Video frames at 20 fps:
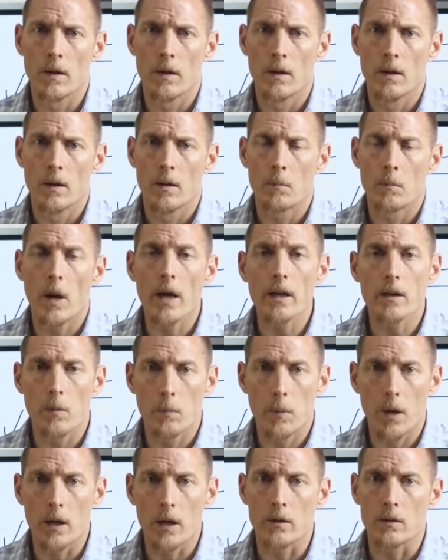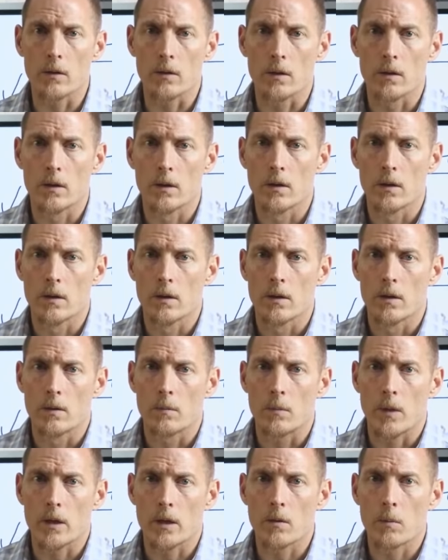Mycobinder,
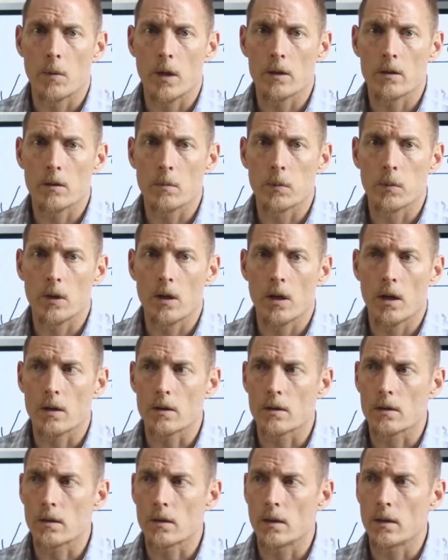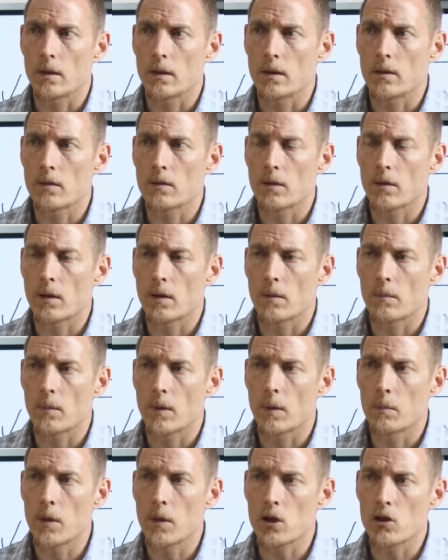Mycobinder Plus, and it's um, a
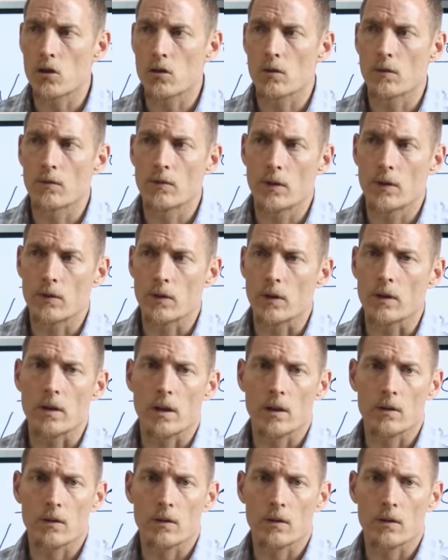mixture of different things like